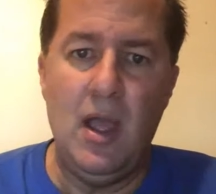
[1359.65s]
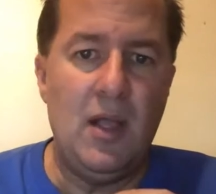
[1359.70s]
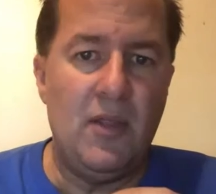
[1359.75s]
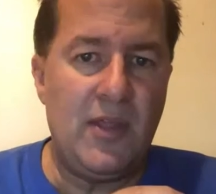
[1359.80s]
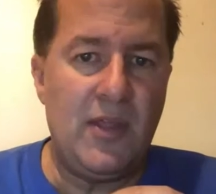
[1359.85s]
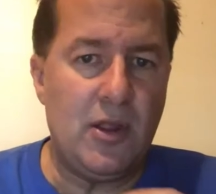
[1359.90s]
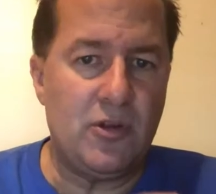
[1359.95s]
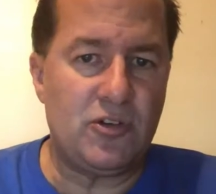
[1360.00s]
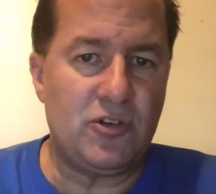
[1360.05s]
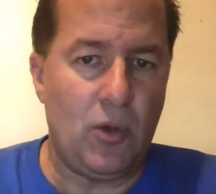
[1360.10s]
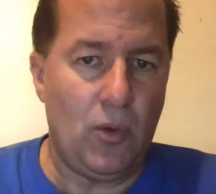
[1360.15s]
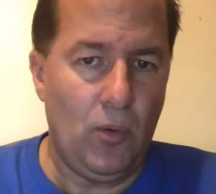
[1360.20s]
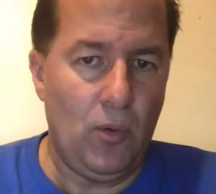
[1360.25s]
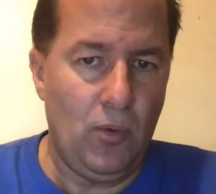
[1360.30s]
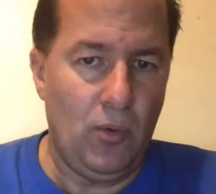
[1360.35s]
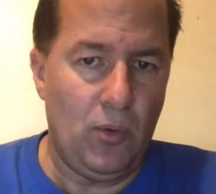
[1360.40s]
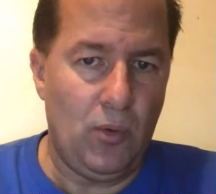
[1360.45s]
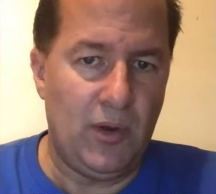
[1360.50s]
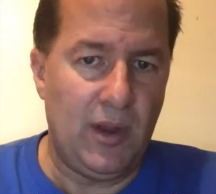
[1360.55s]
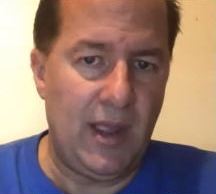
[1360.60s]
They are
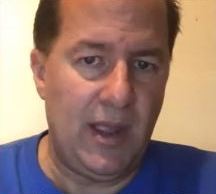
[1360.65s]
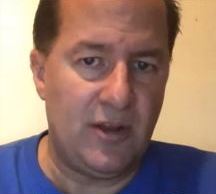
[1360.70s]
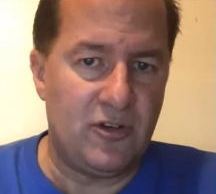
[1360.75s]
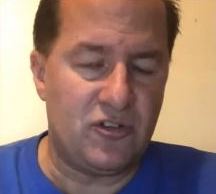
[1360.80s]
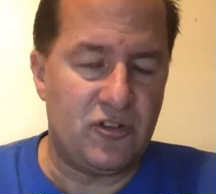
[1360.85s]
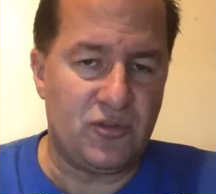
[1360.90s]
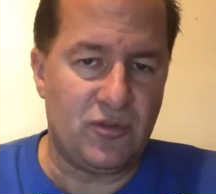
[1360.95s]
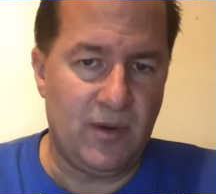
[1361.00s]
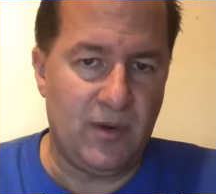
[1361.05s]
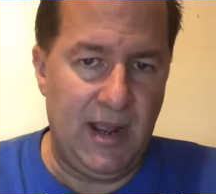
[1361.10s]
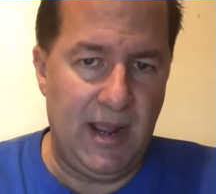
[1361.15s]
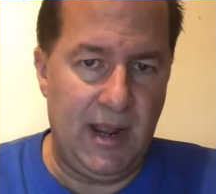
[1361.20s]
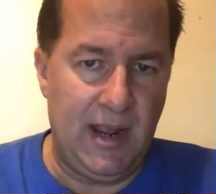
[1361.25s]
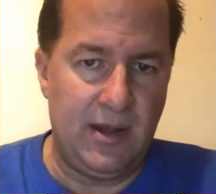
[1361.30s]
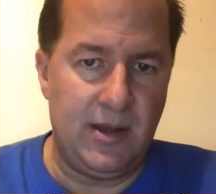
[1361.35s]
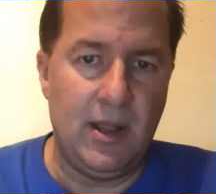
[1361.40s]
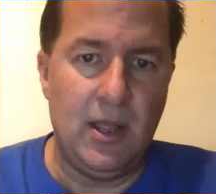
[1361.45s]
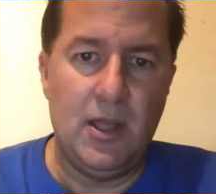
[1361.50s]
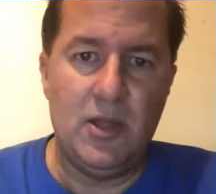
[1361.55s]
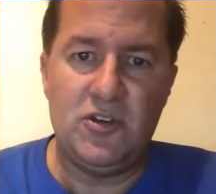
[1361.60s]
told and trained